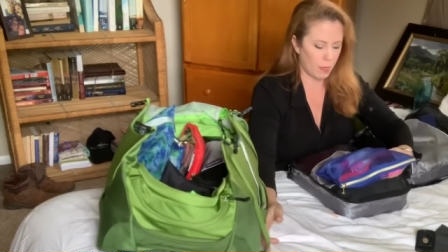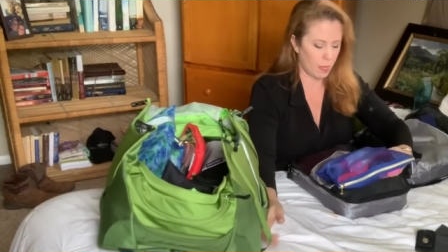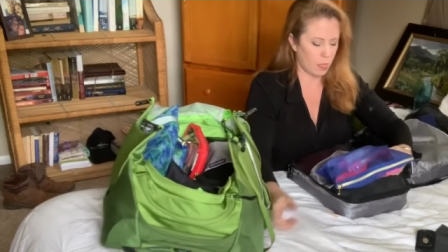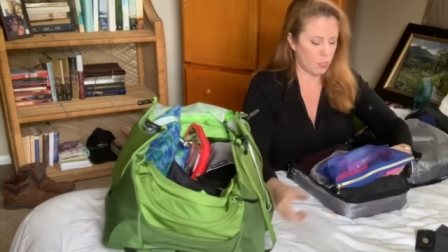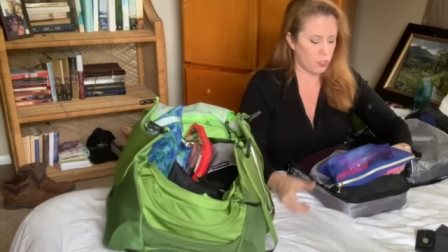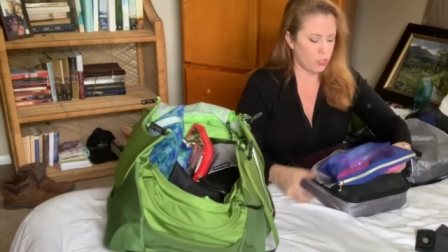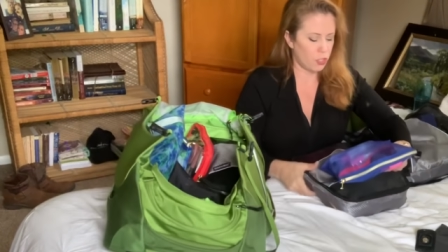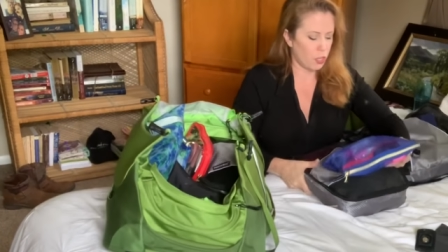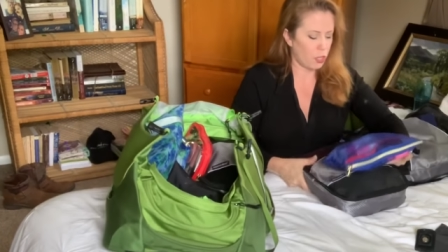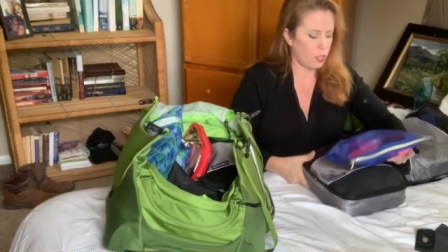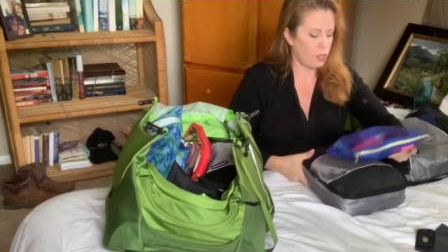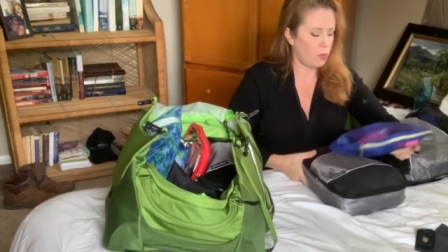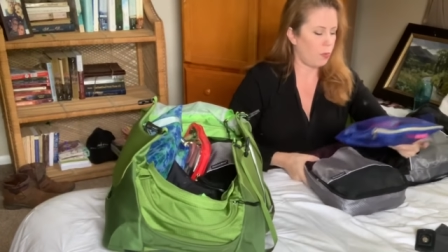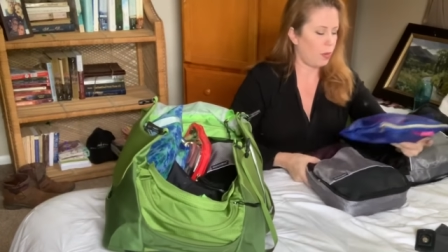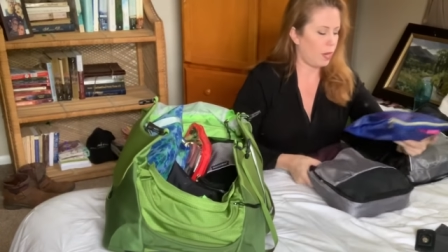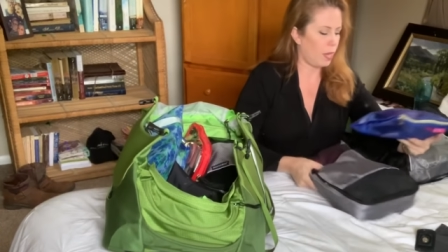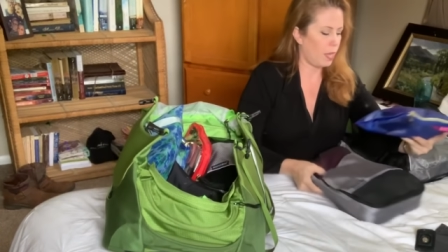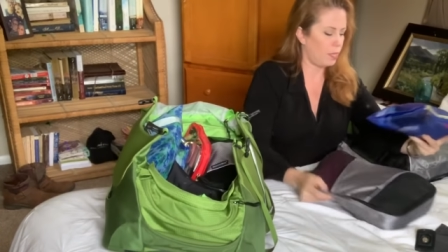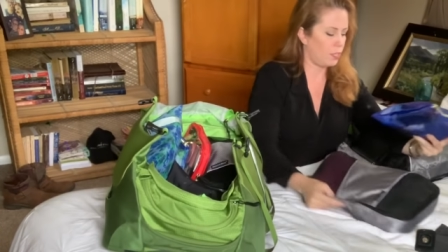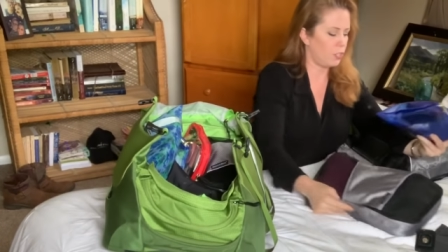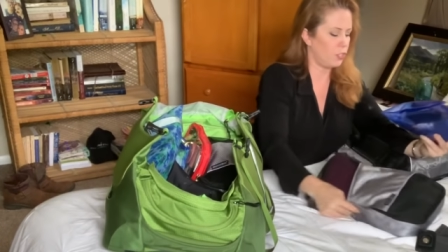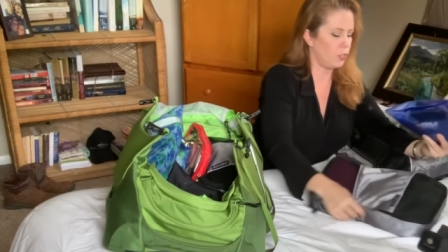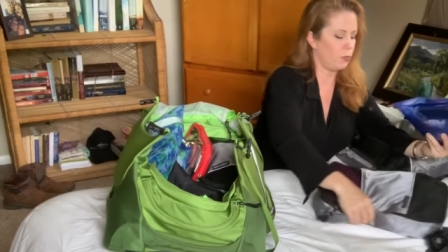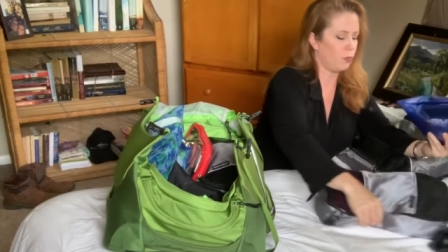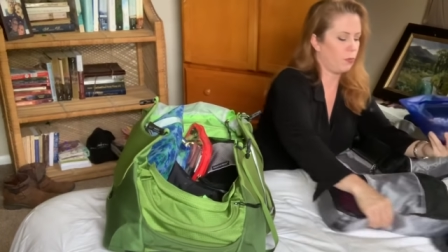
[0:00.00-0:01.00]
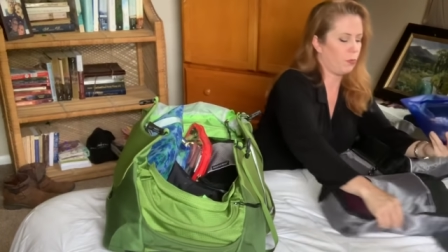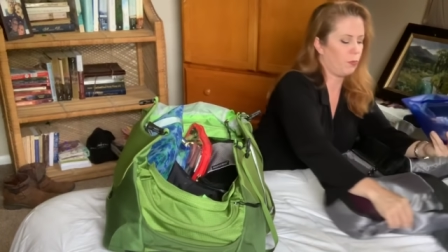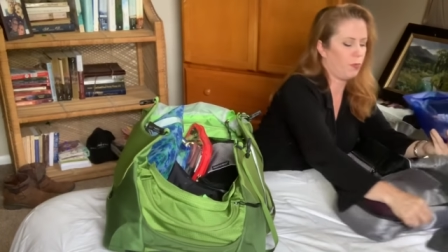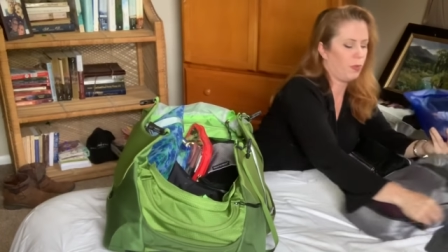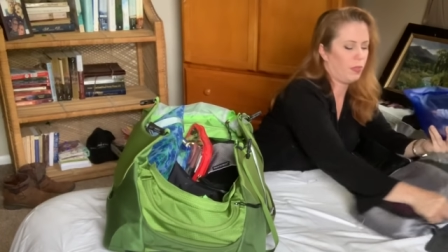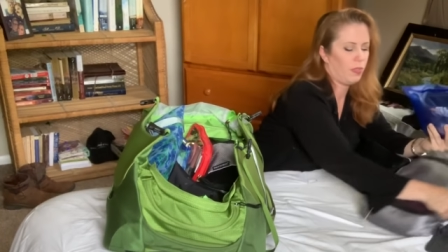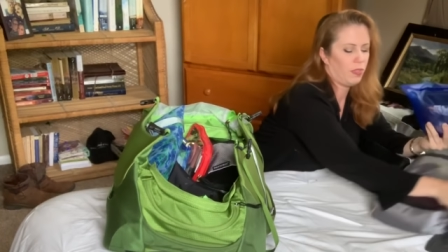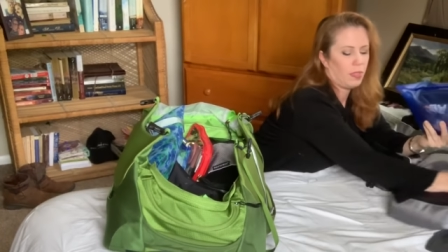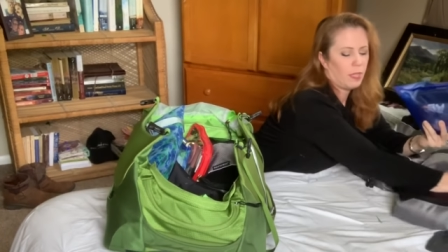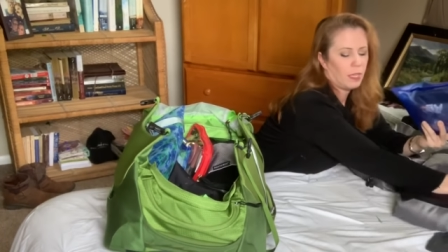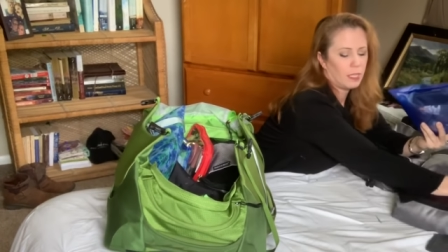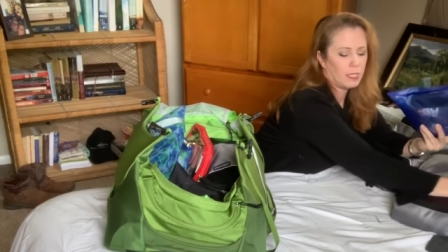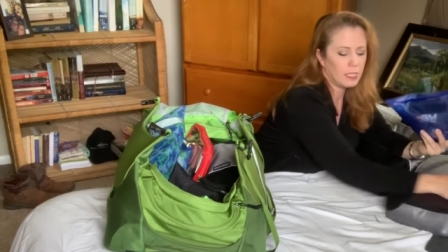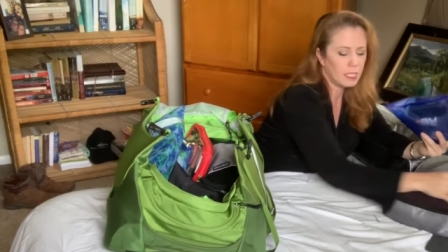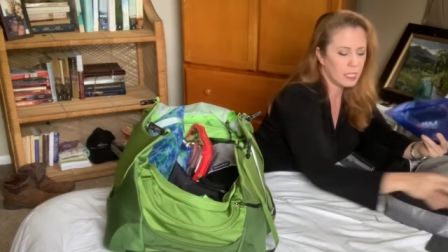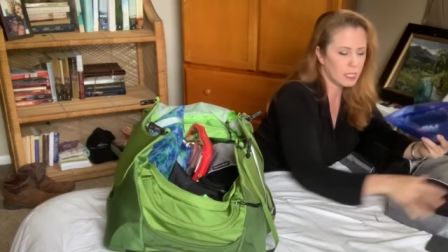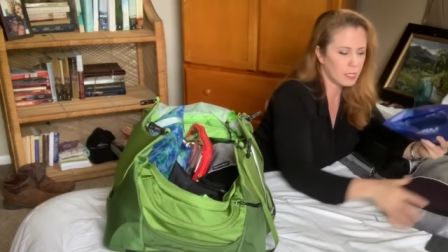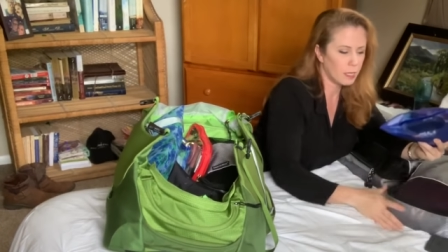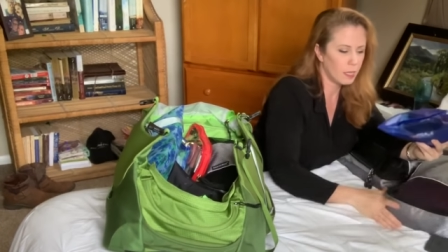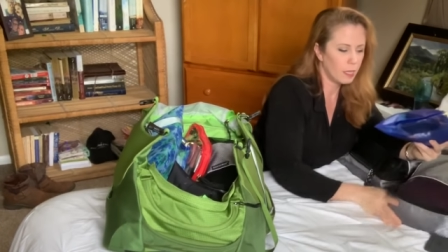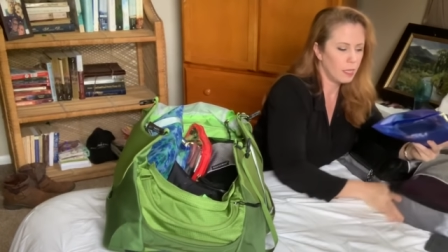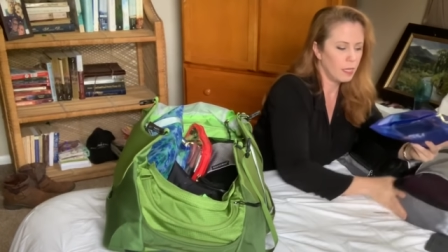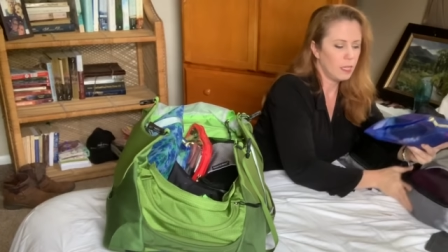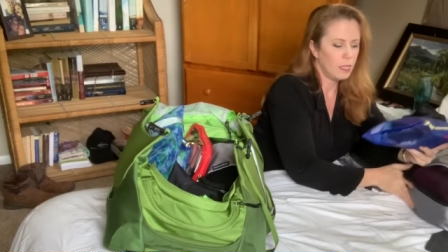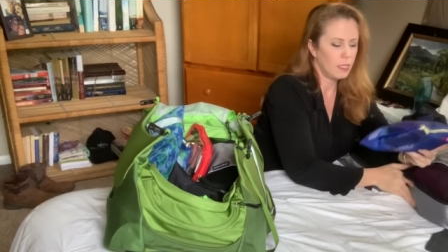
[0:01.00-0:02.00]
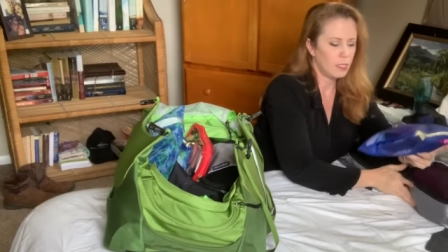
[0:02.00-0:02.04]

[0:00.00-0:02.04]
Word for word: I'll show you what I do with this